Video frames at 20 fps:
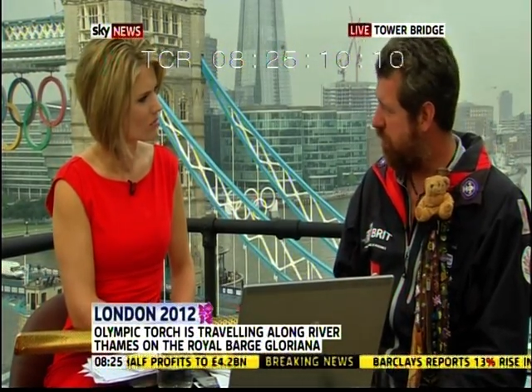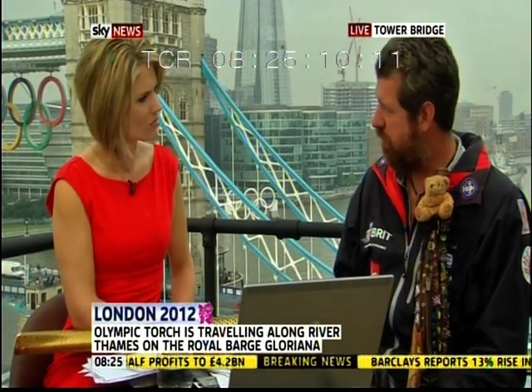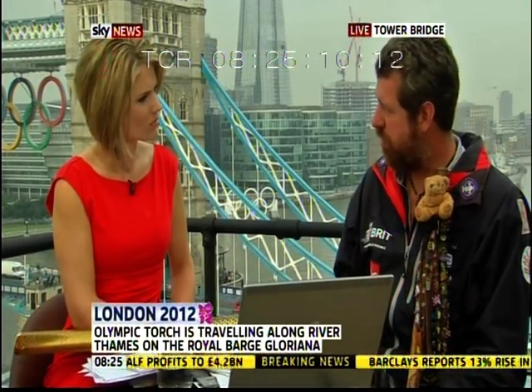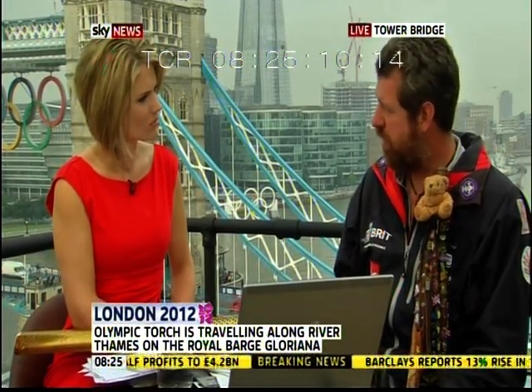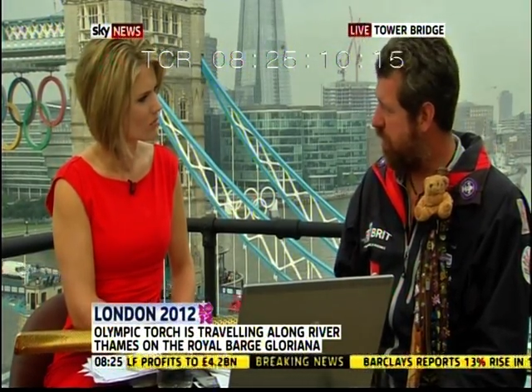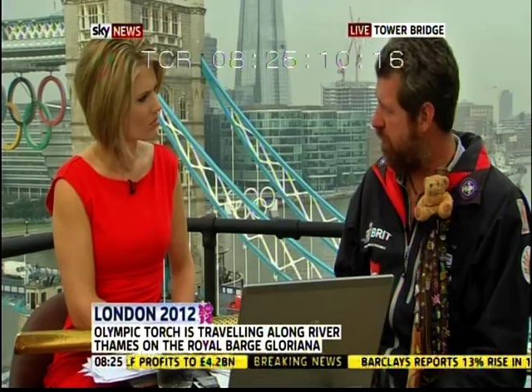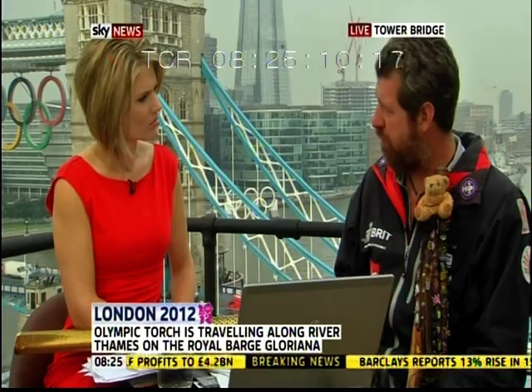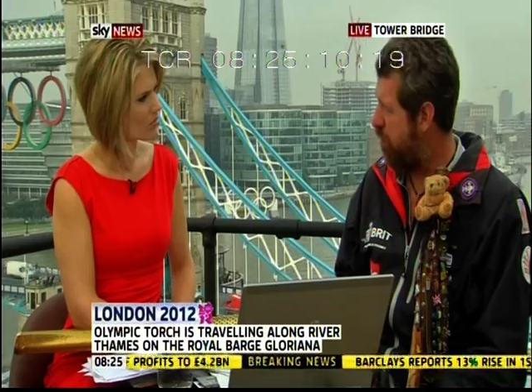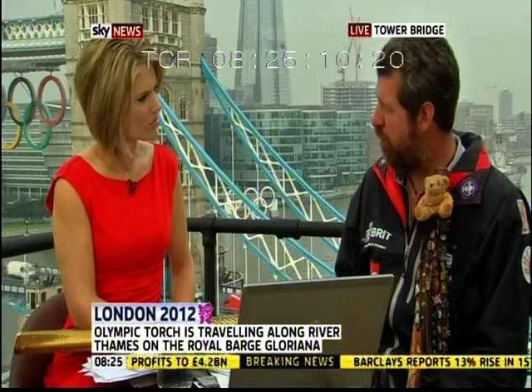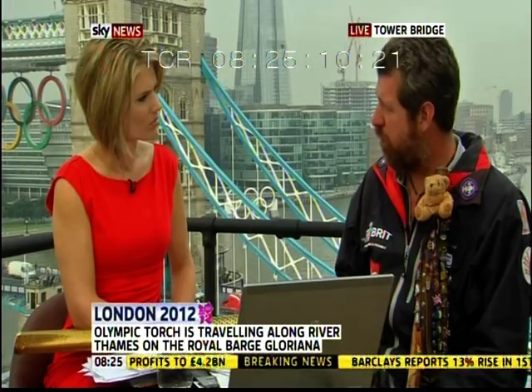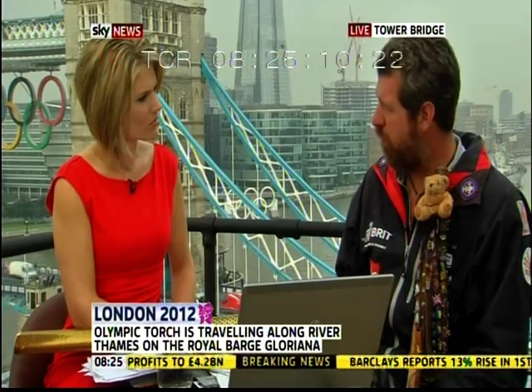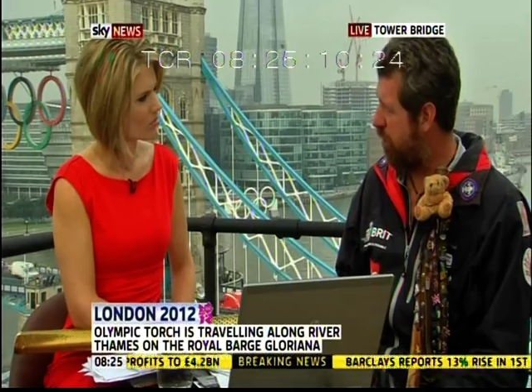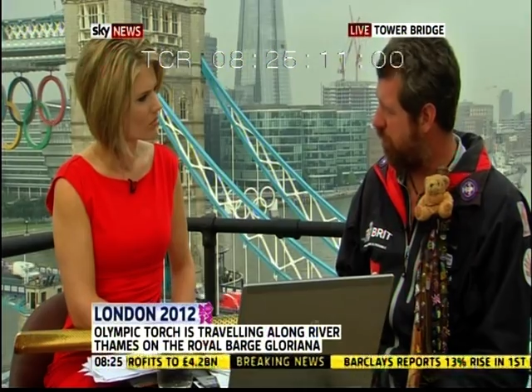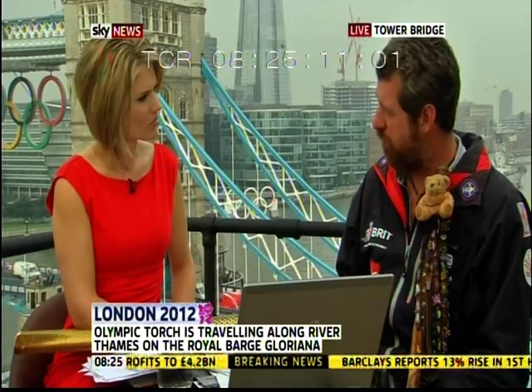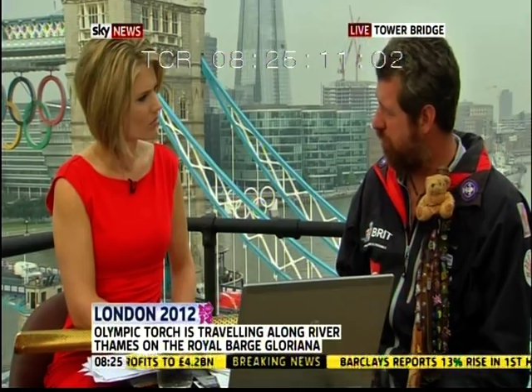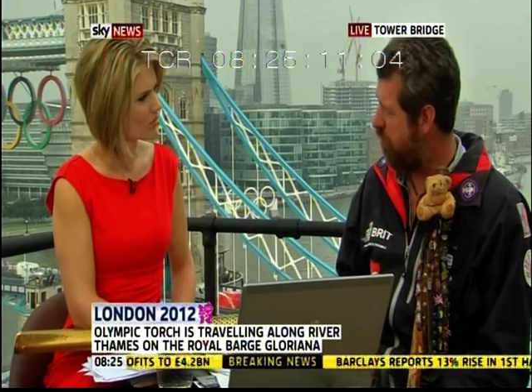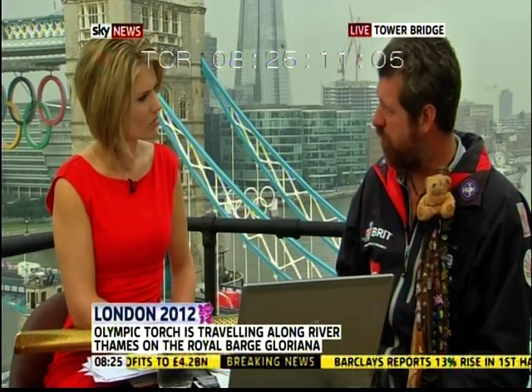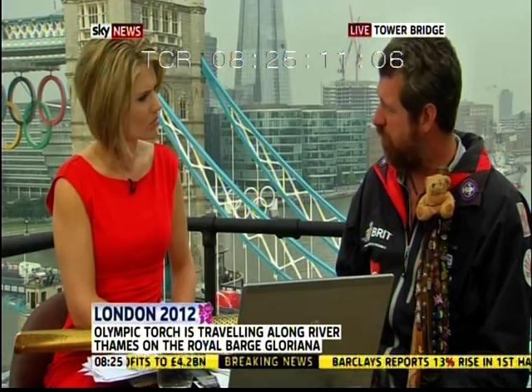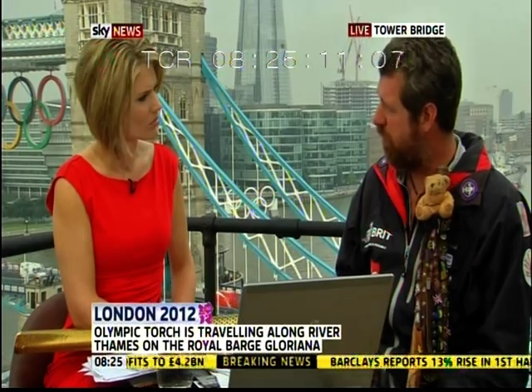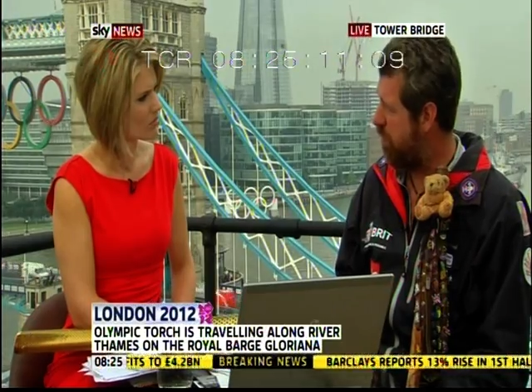to step forward
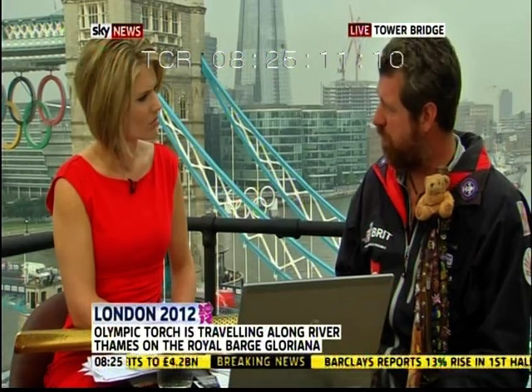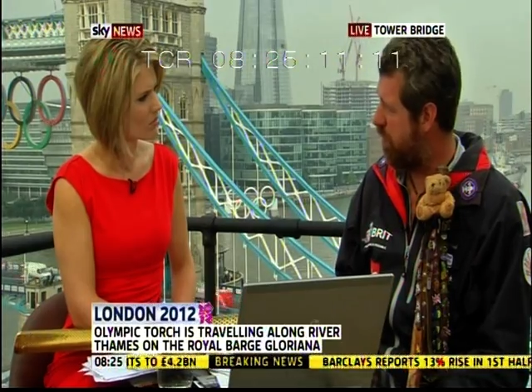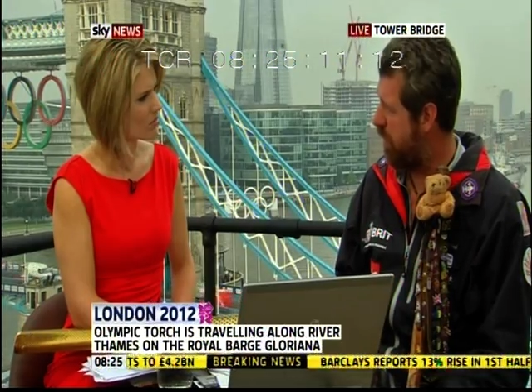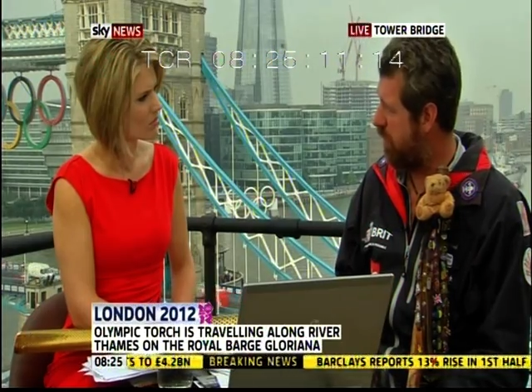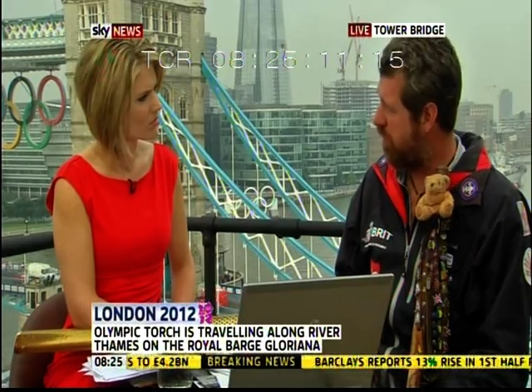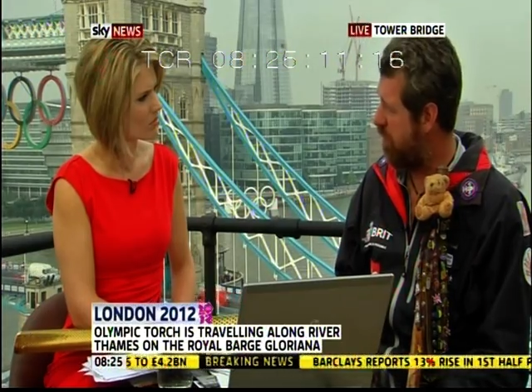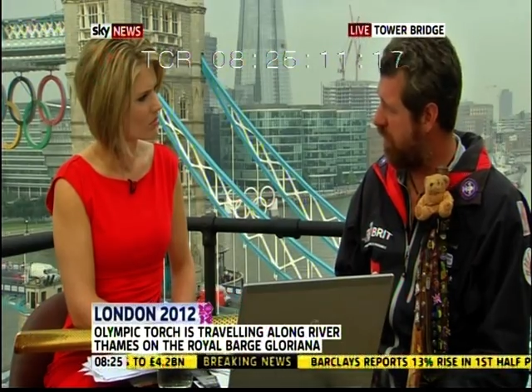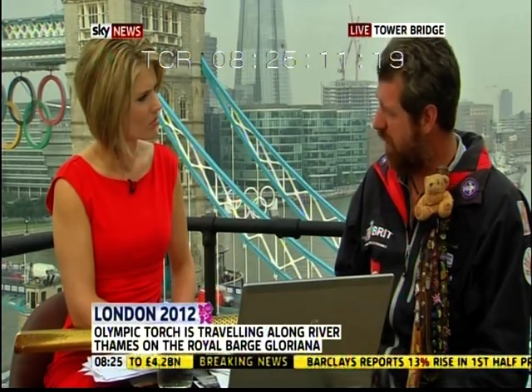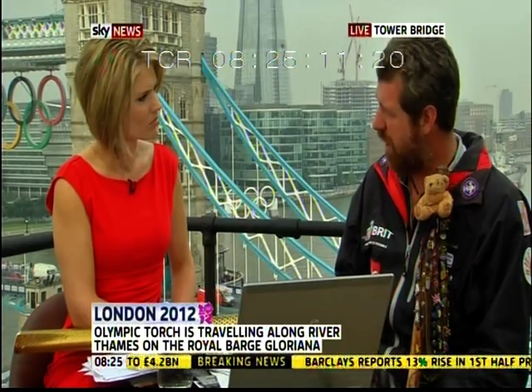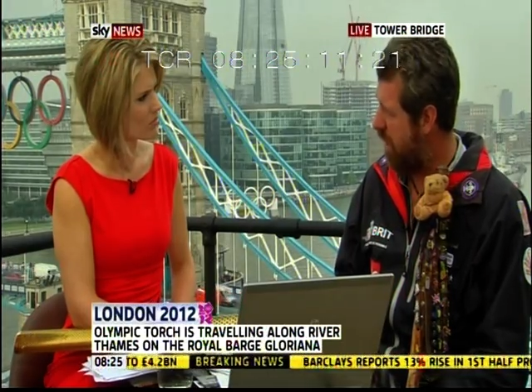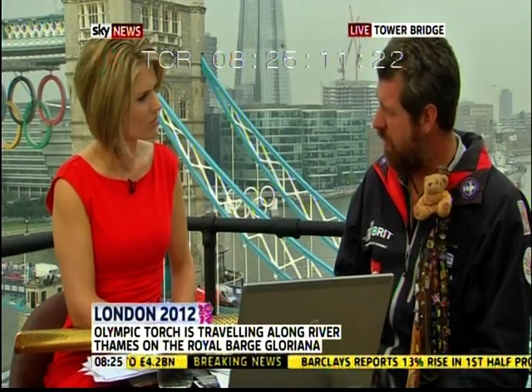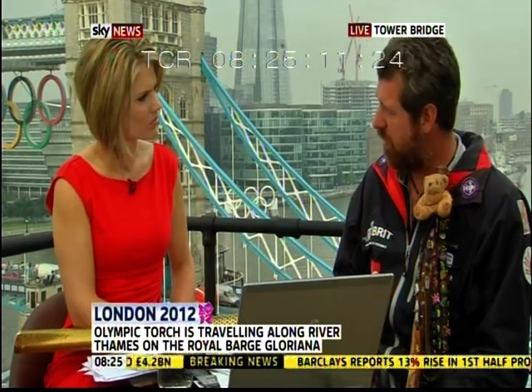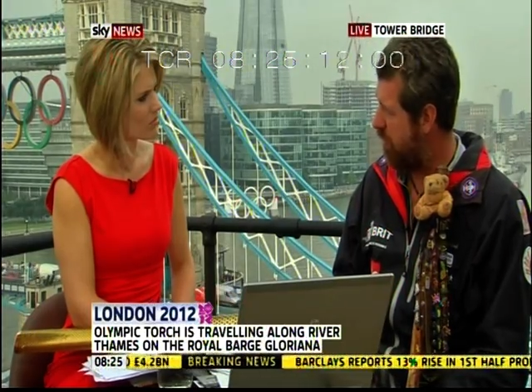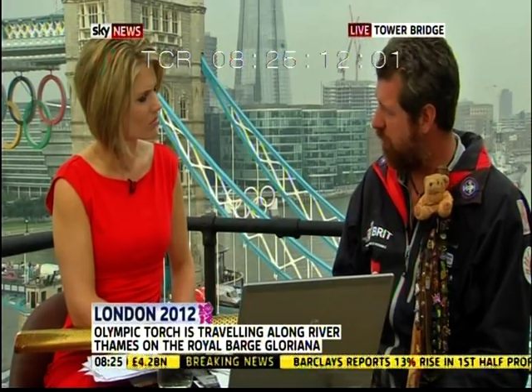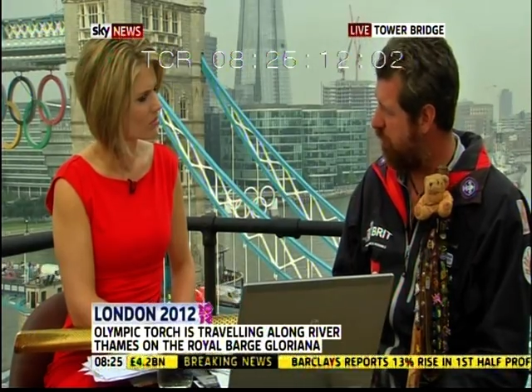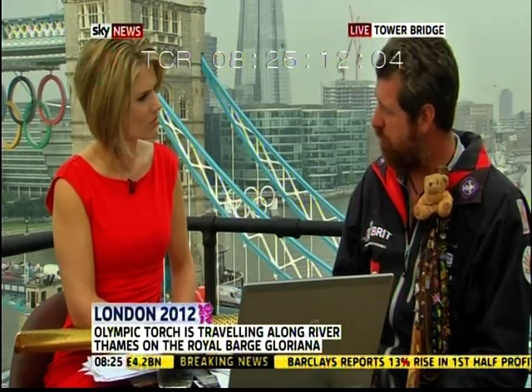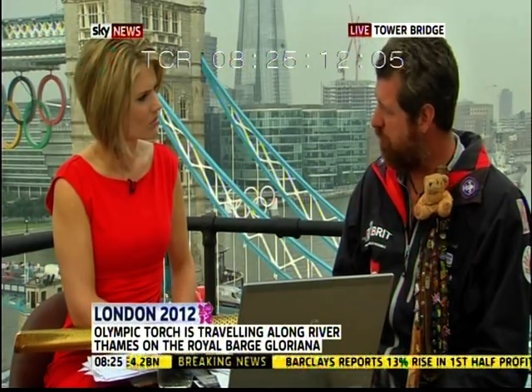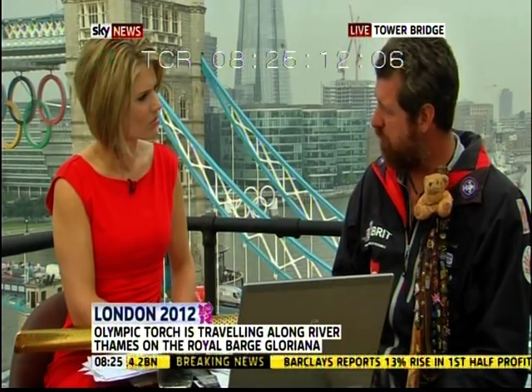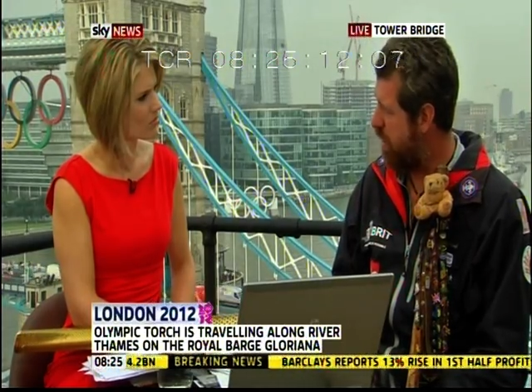and do something together to